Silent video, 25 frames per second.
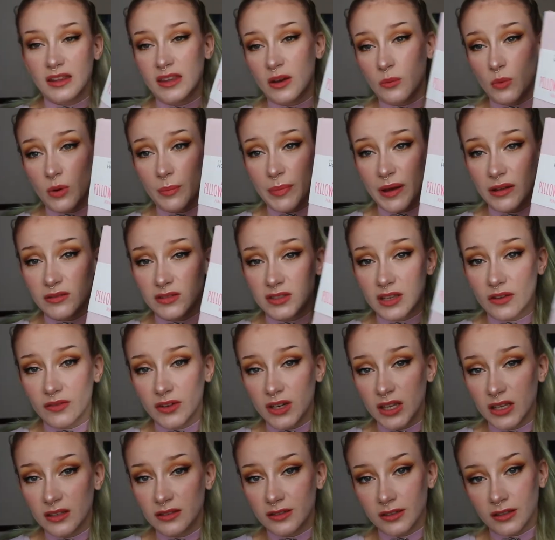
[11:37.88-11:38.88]
and they're one pound
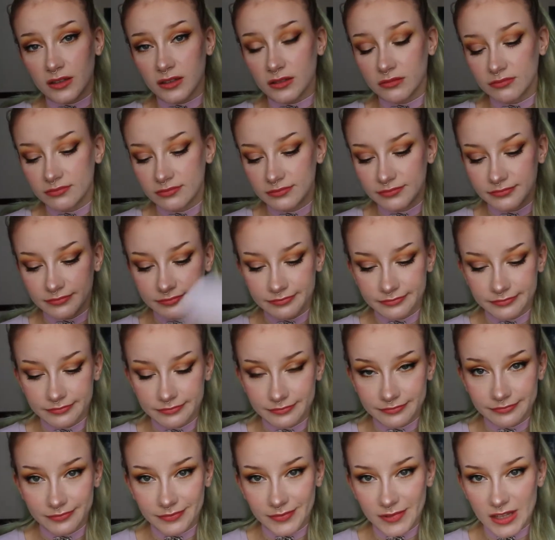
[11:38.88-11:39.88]
seventy, so
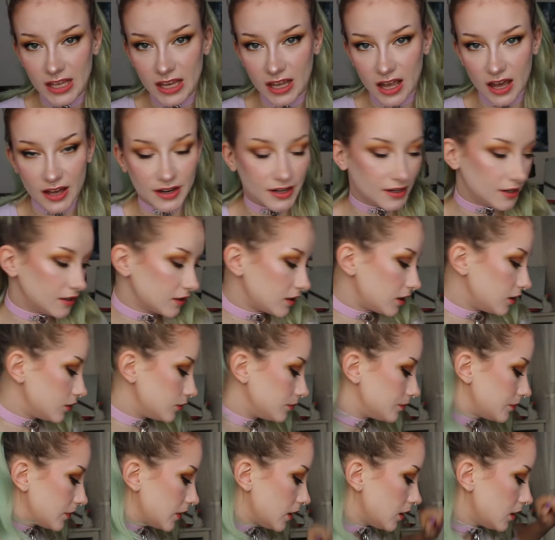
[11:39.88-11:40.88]
you can't argue.
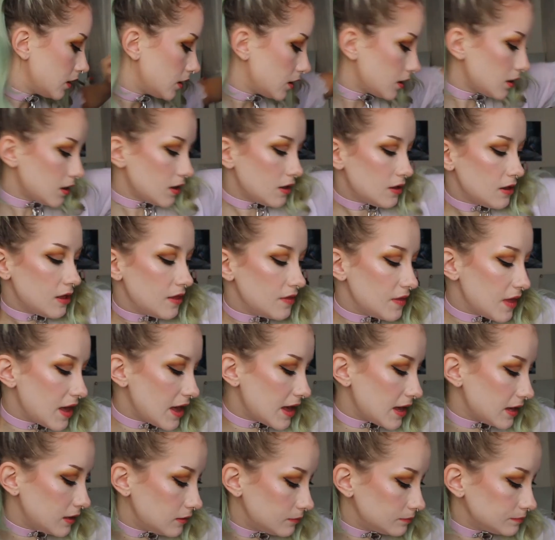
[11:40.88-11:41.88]
And
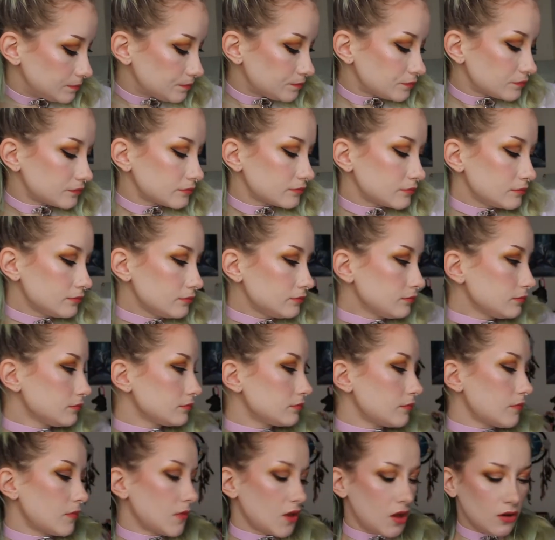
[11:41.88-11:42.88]
then
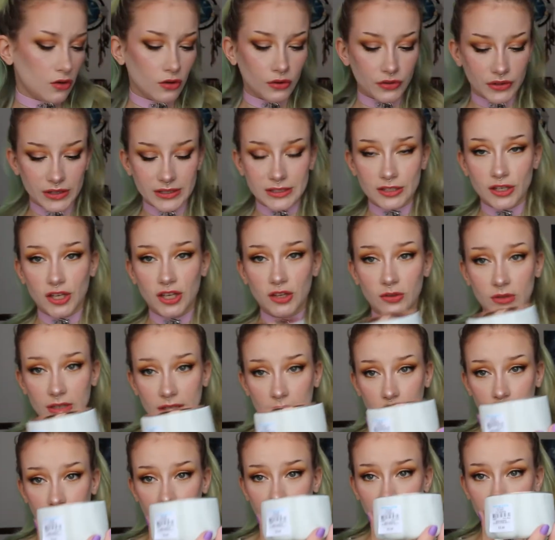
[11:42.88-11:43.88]
I got this cute
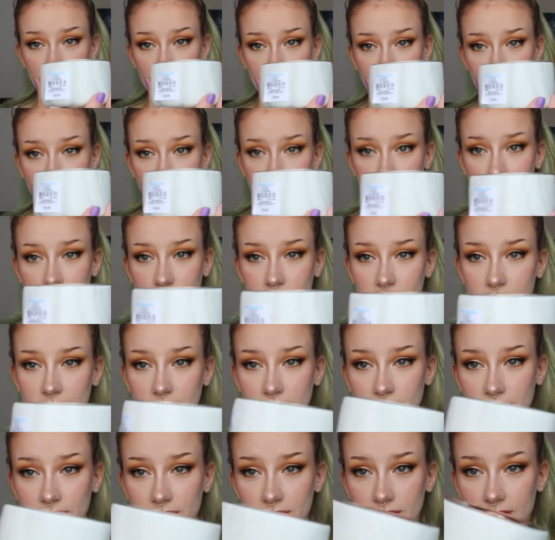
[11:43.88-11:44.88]
little thing.
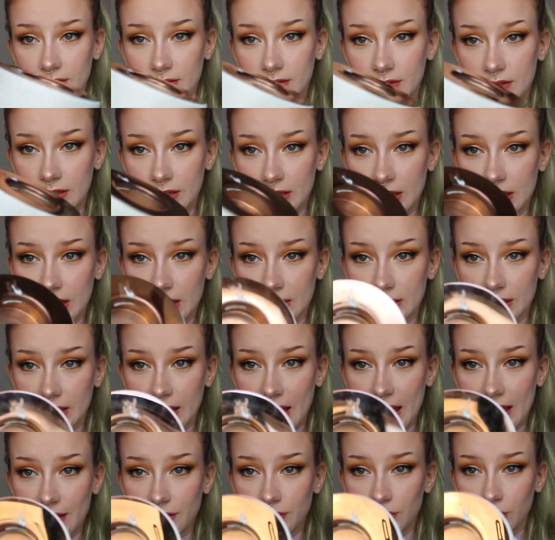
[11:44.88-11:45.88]
It's a
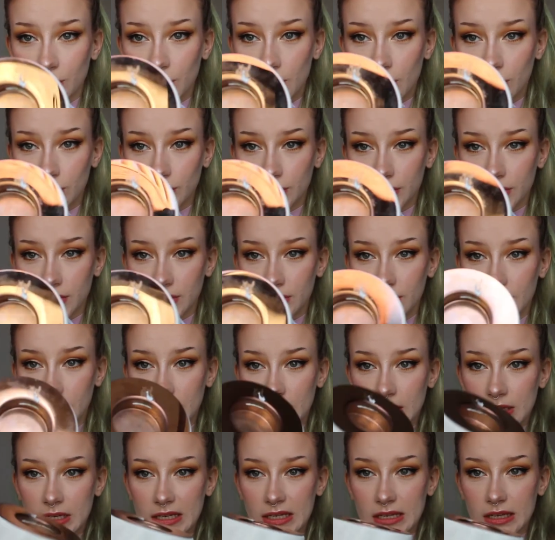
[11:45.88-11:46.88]
candle holder.
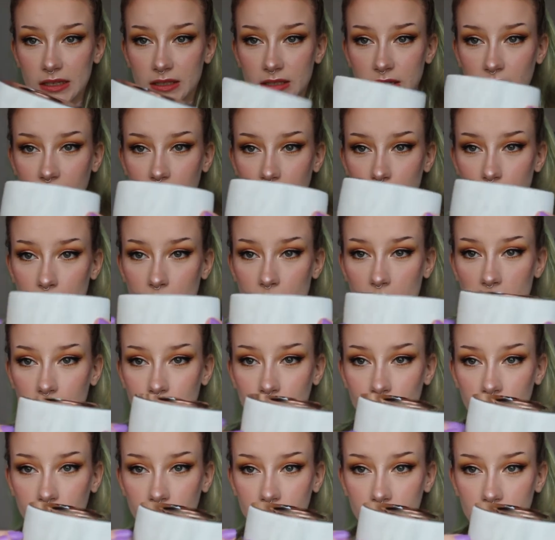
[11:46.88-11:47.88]
It's like
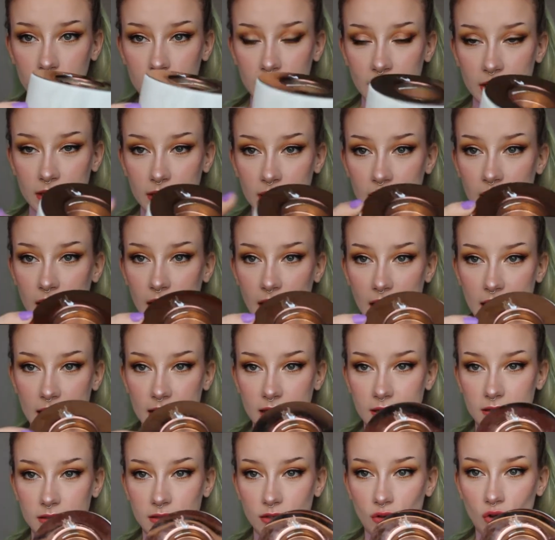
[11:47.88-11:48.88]
marble
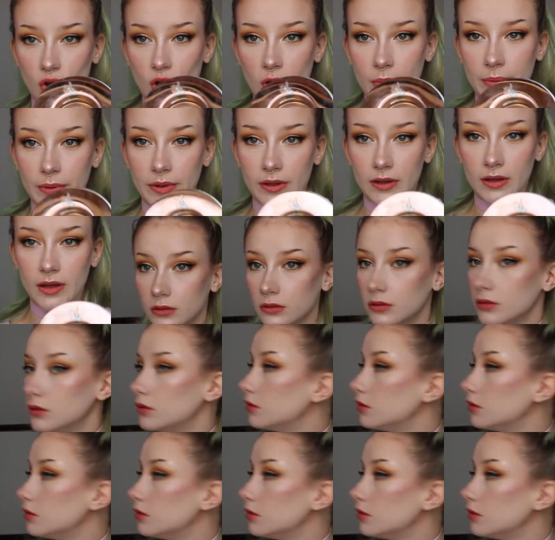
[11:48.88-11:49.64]
and copper.